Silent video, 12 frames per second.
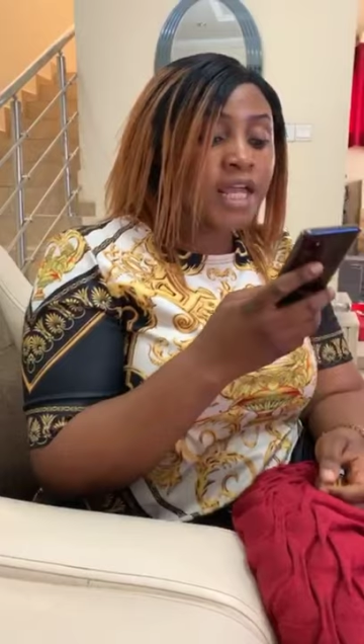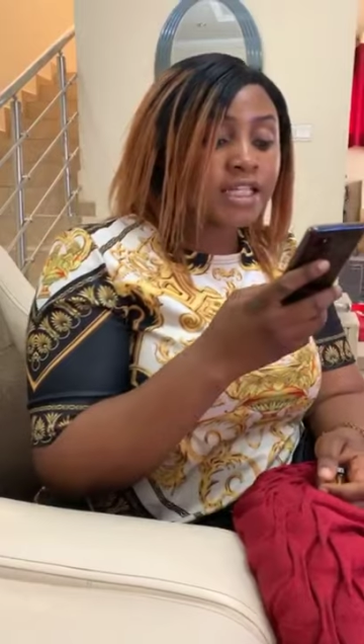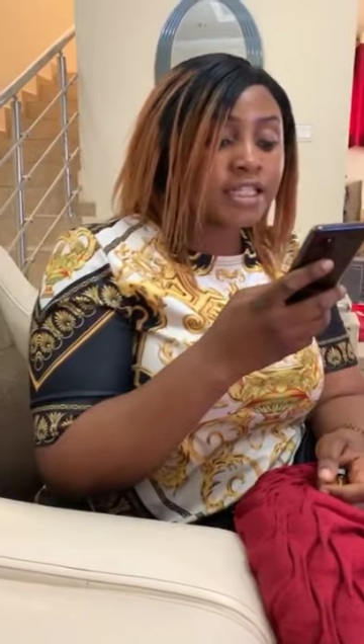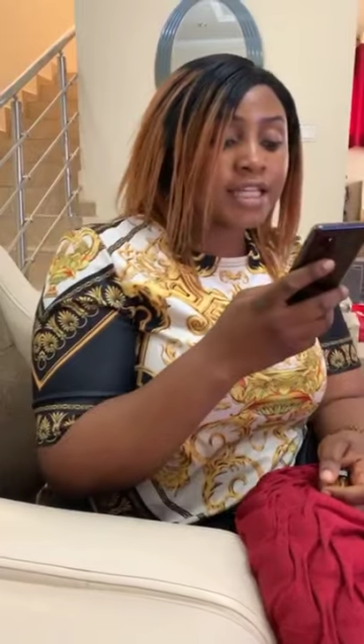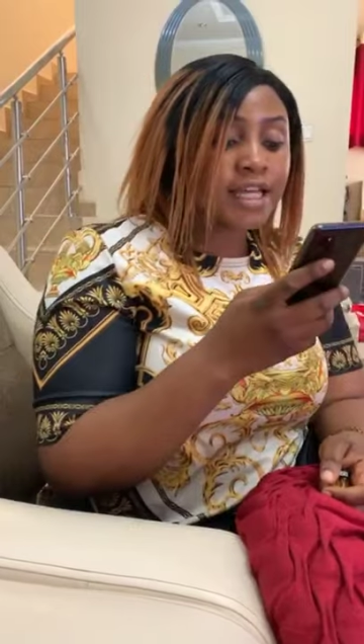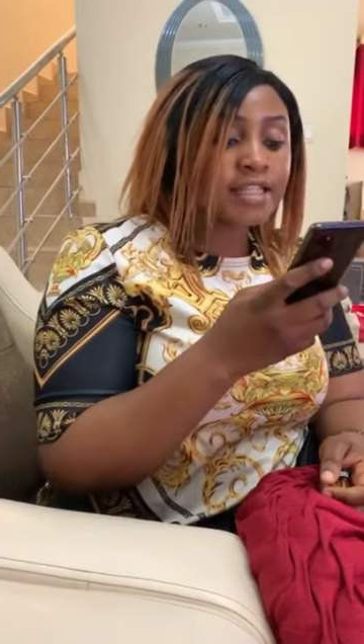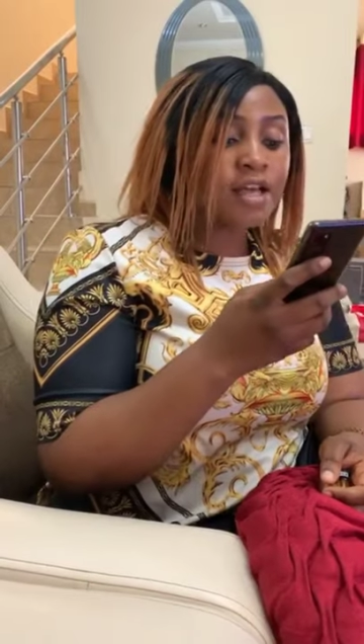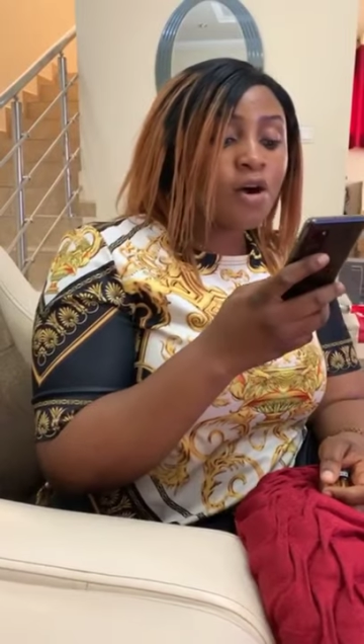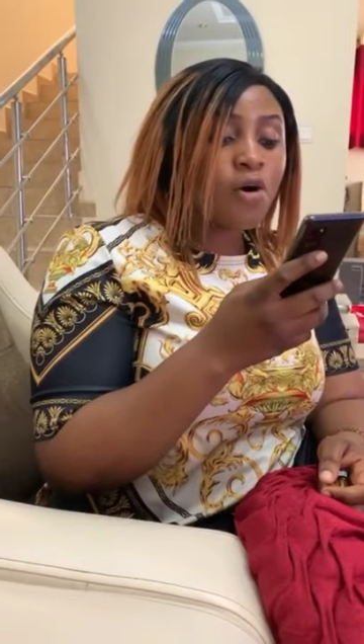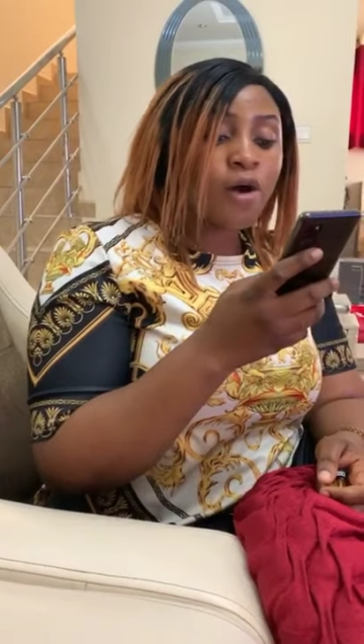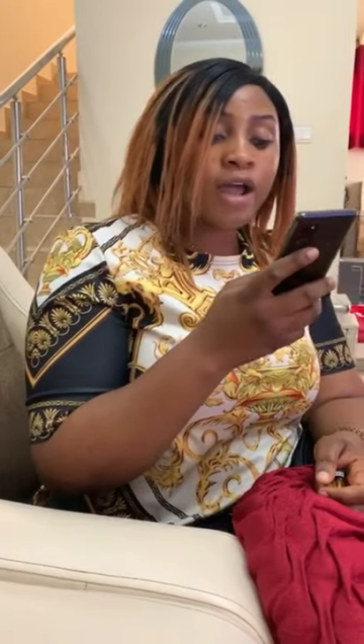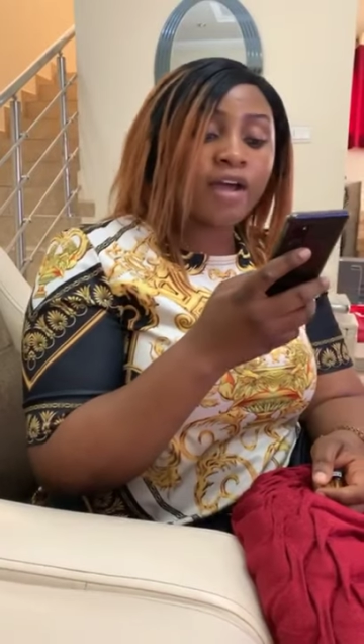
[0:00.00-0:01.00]
She says,
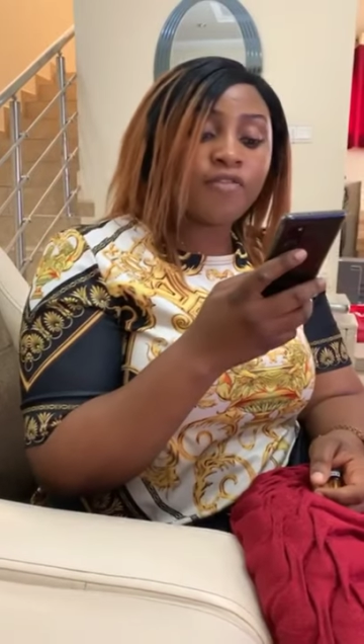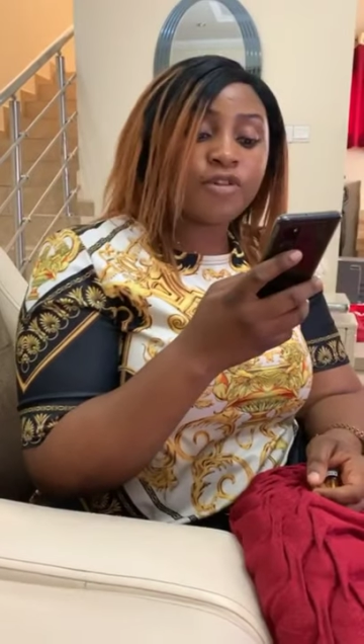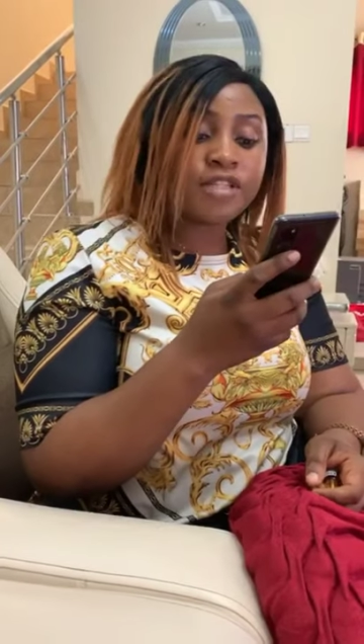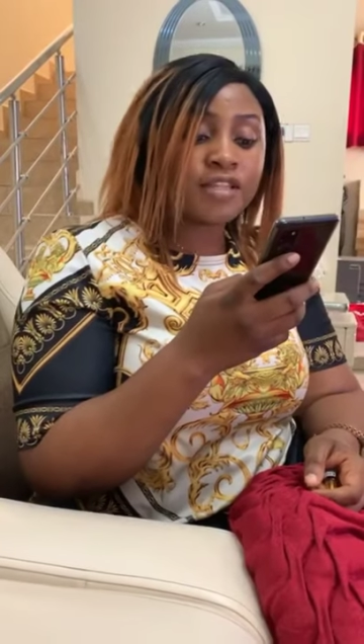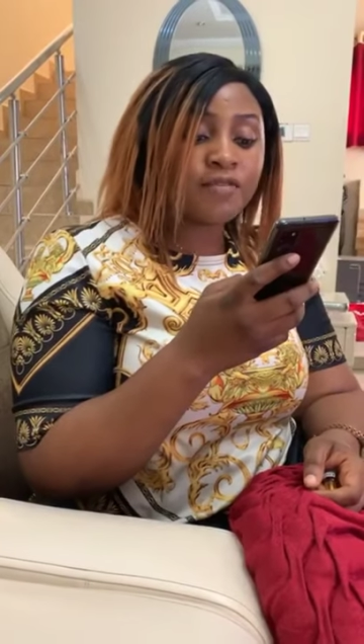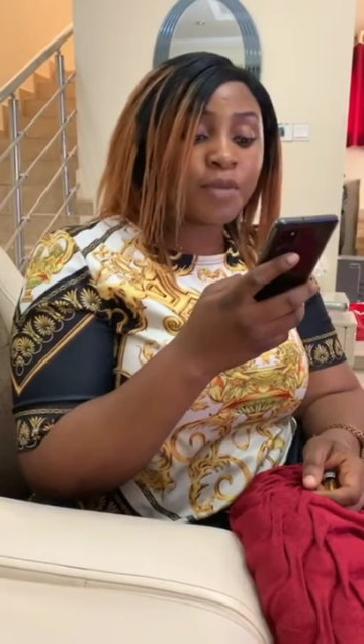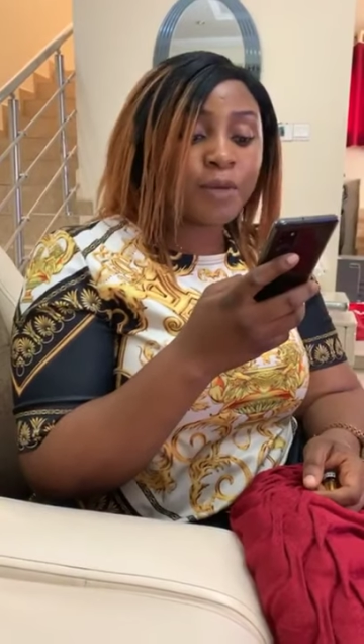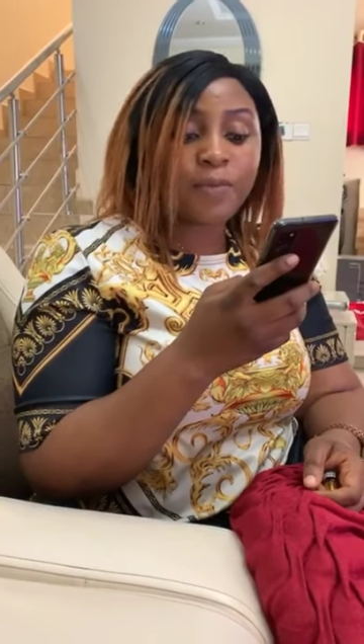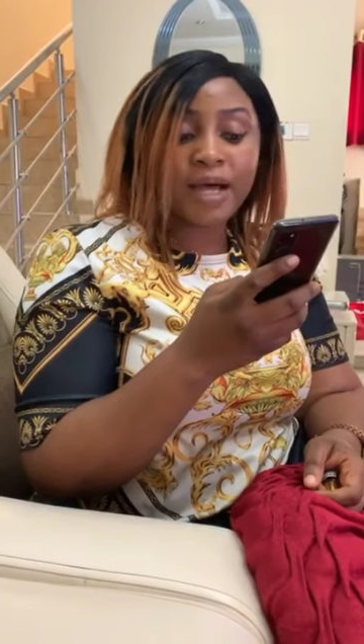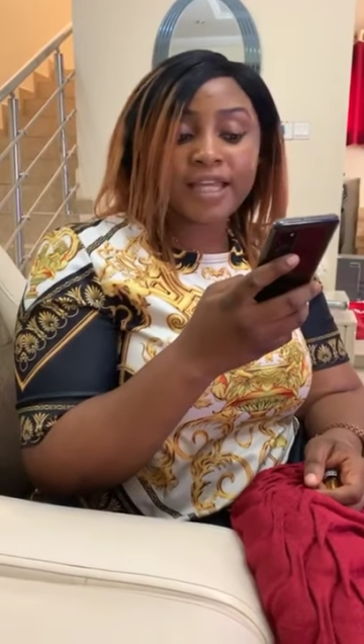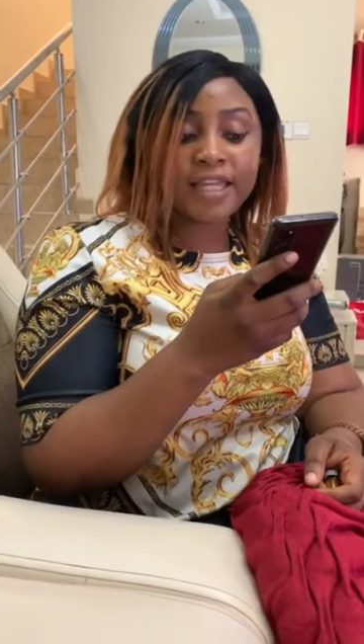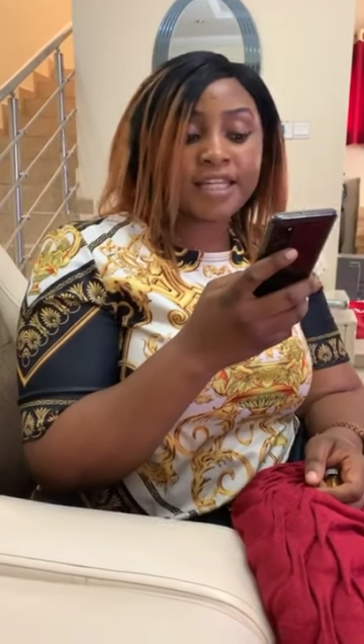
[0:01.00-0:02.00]
"Oh, I have received my
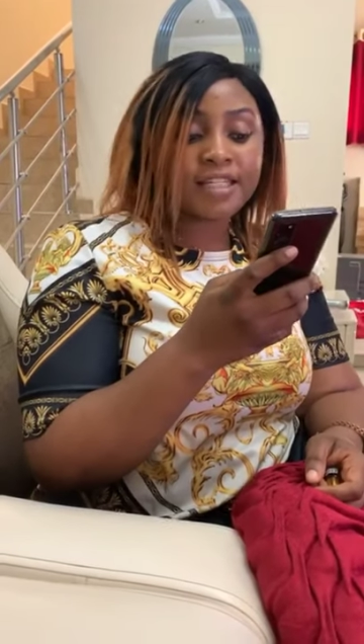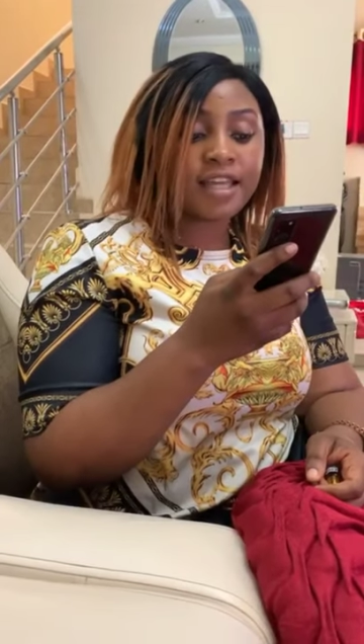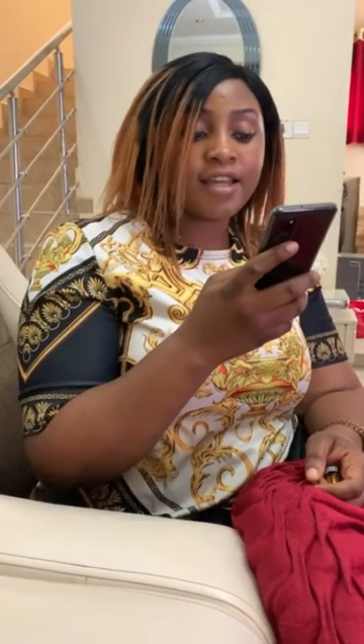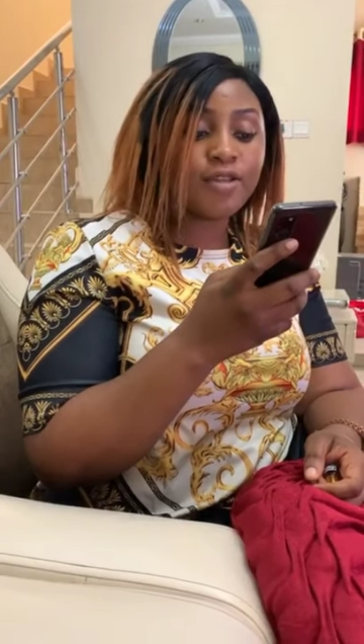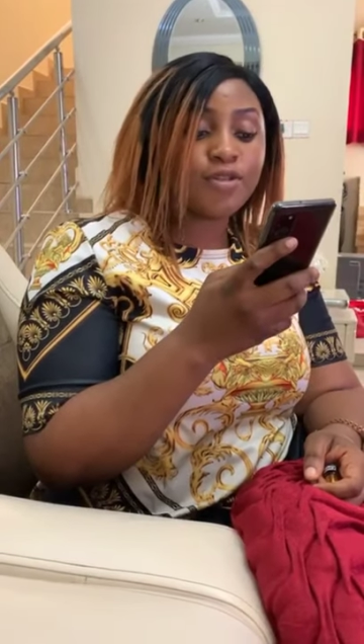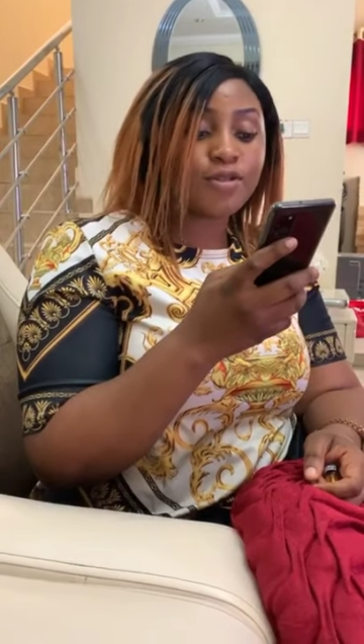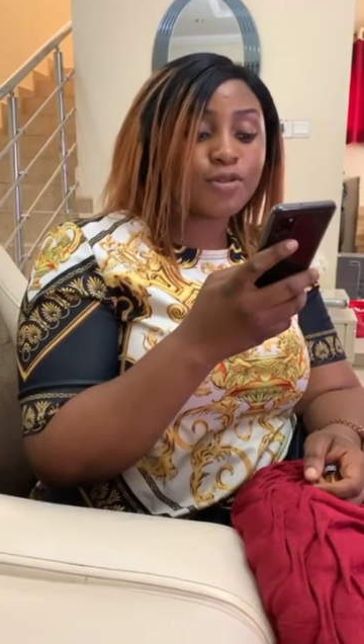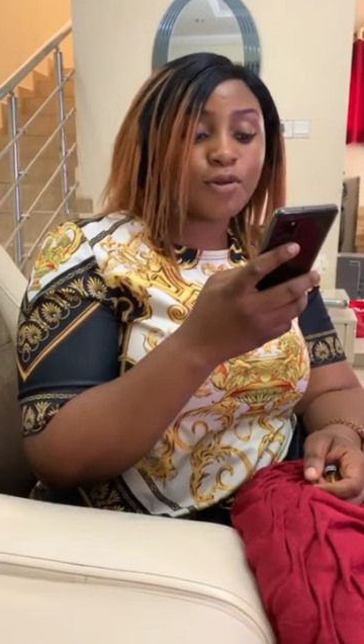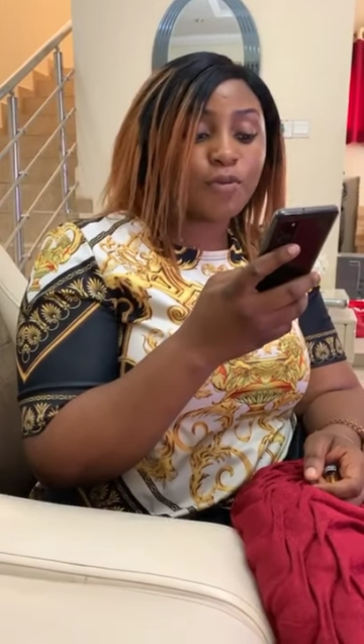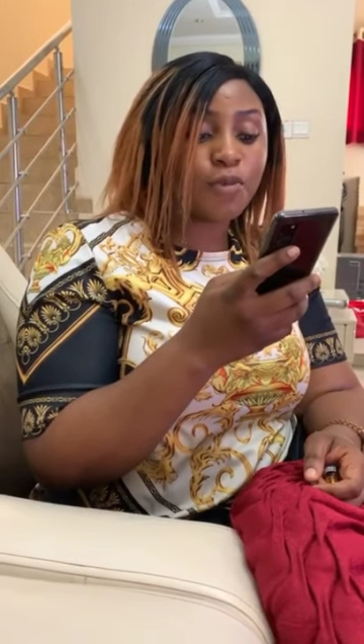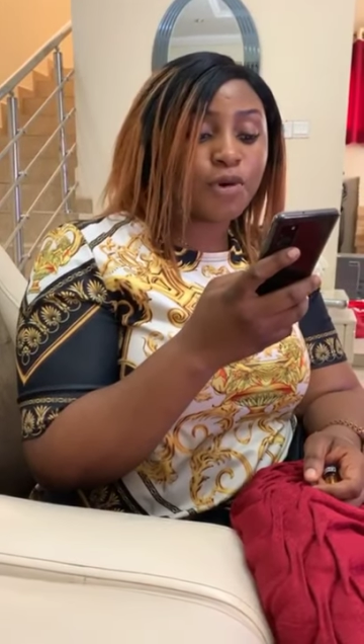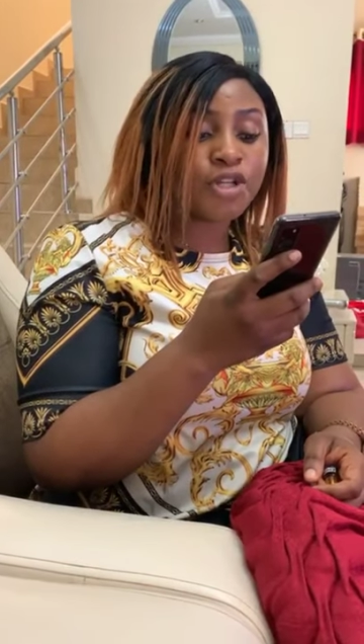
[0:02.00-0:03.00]
package. Thank you so
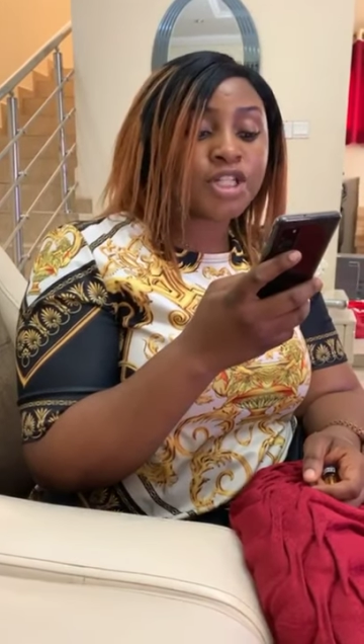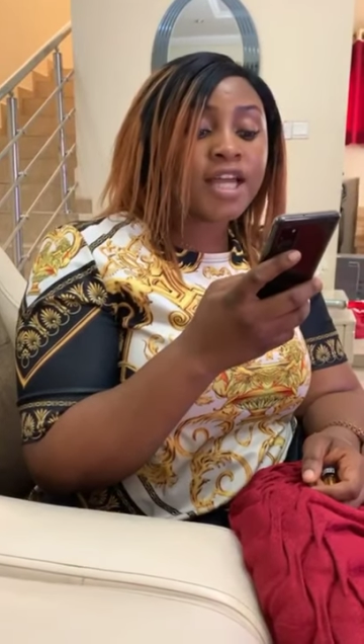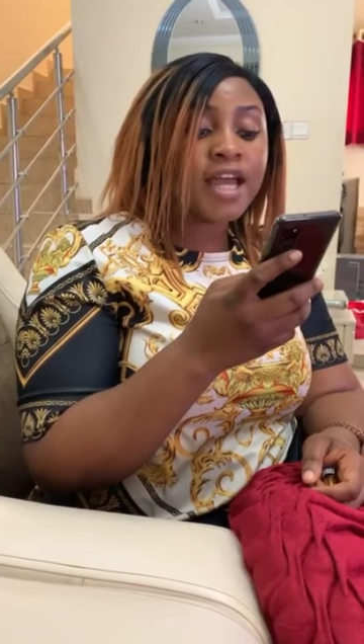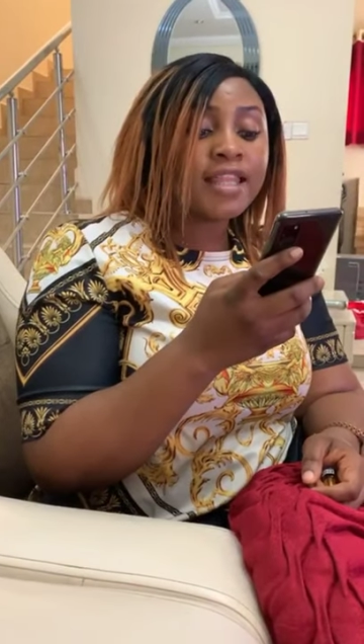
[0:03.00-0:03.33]
much.